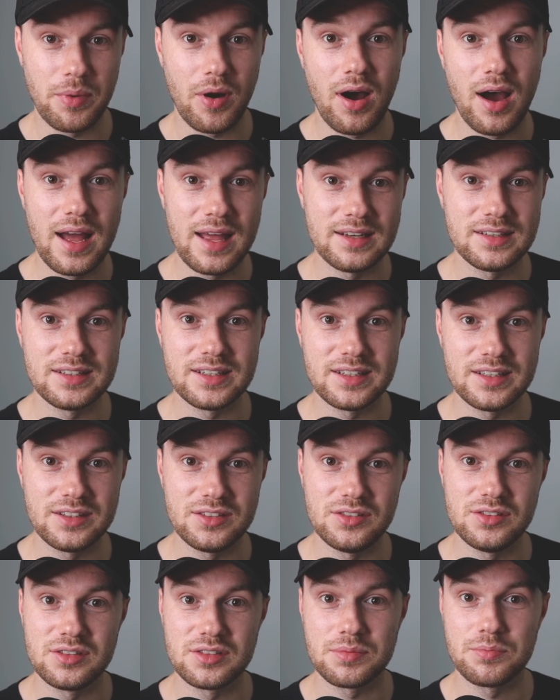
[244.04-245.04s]
behind it
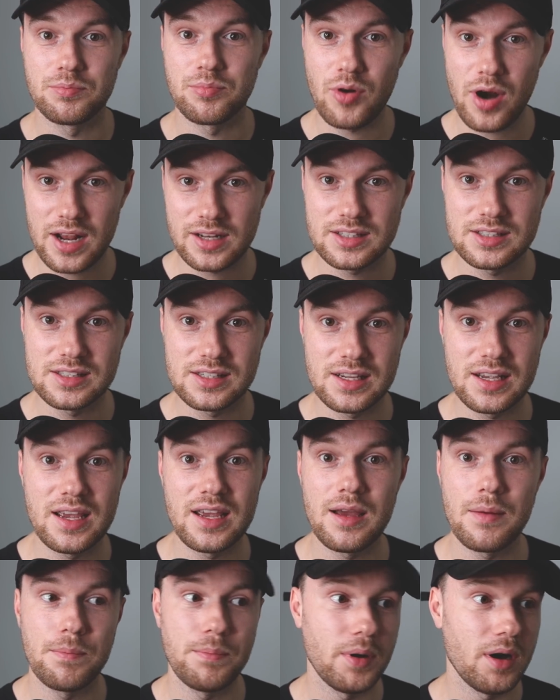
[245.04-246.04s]
and you can practice
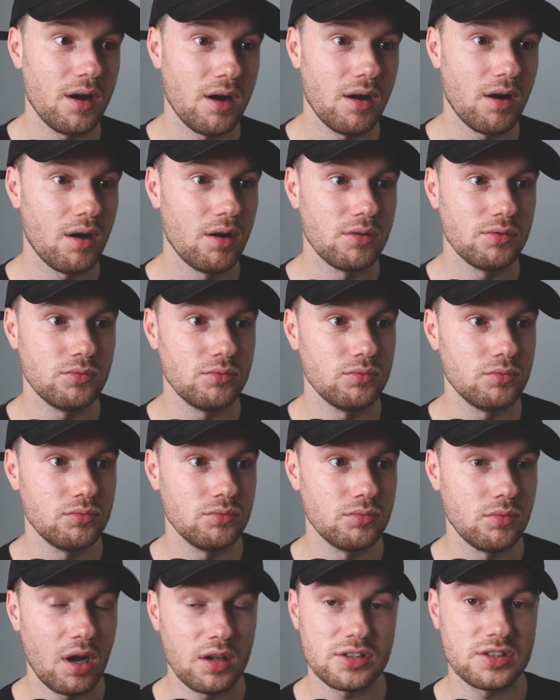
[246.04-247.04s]
it, but
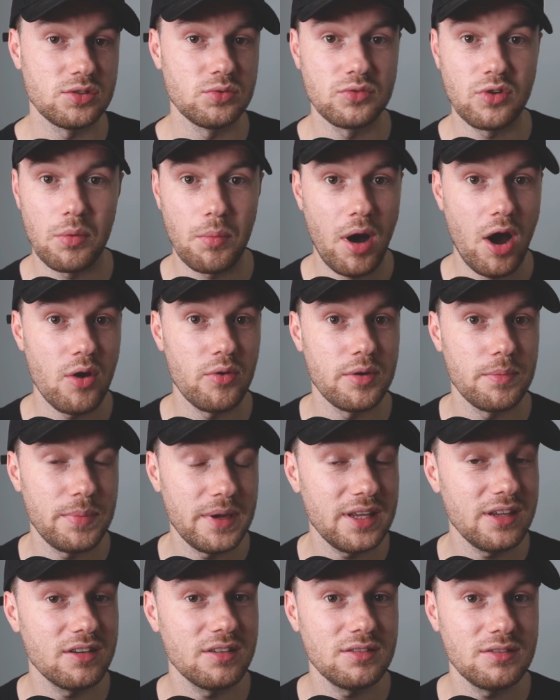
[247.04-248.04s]
I still got my own
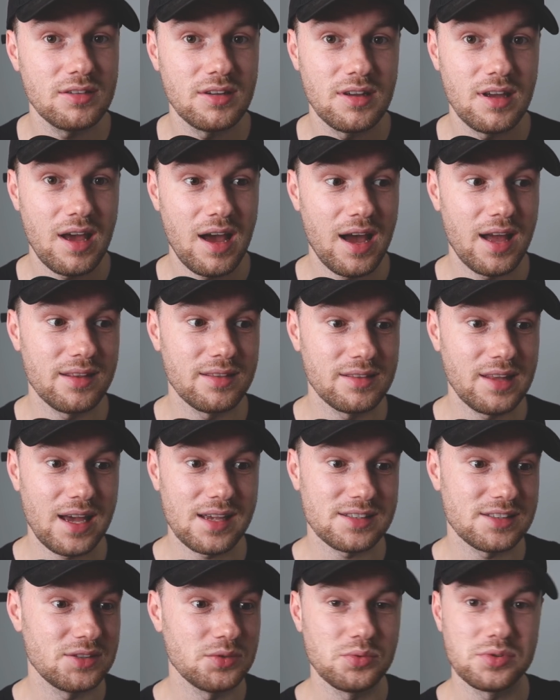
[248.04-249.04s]
opinion, and
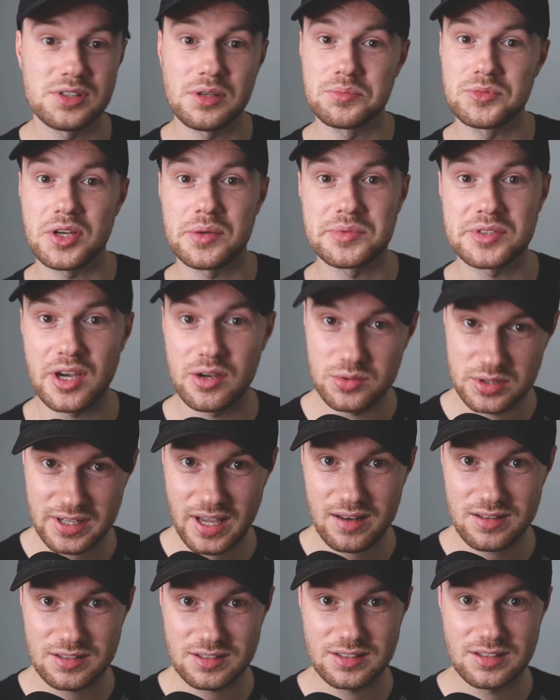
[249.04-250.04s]
that still sometimes goes
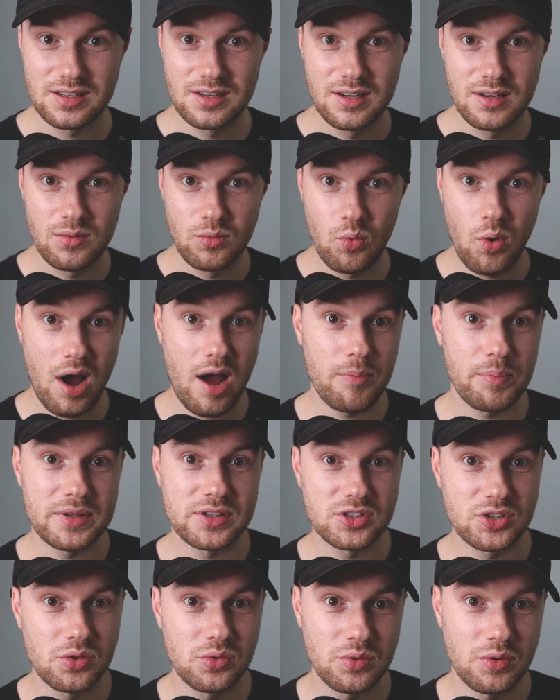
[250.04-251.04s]
against what I've
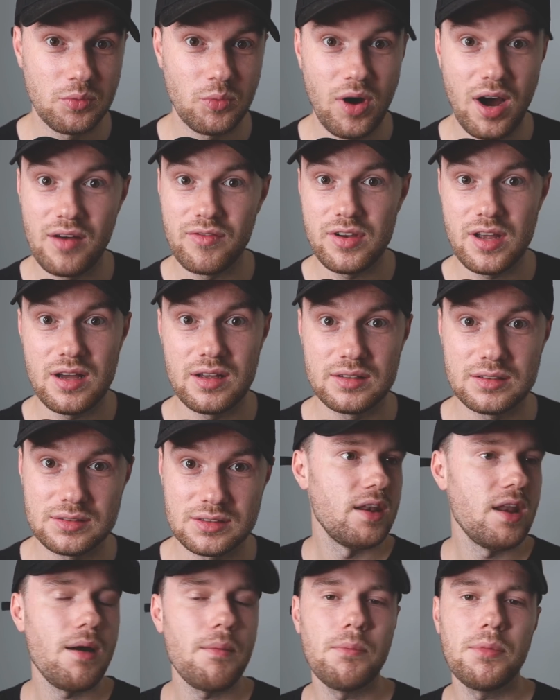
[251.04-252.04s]
been taught and what I've learned.
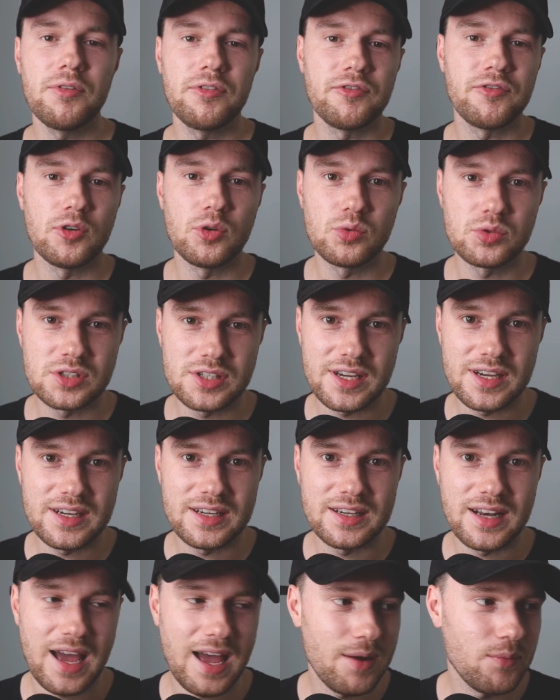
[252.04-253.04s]
Number
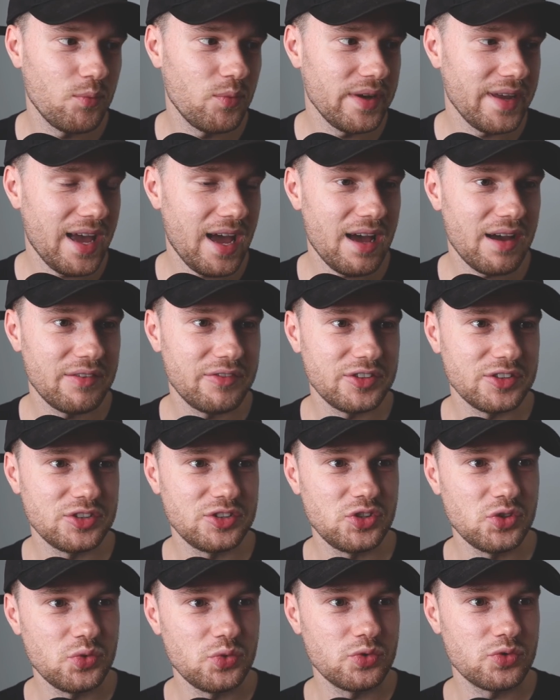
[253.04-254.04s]
14, and we have
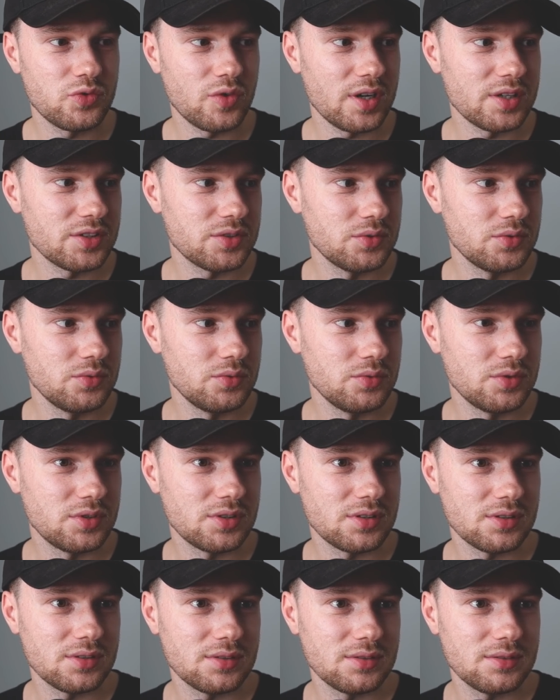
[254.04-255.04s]
George
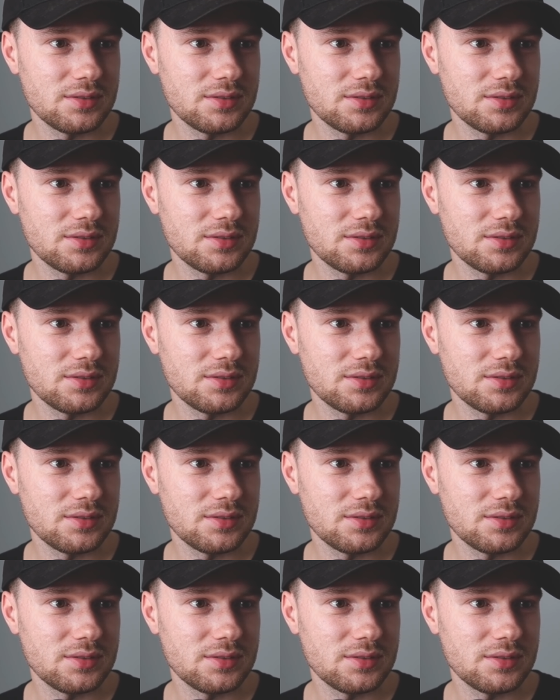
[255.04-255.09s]
Russell's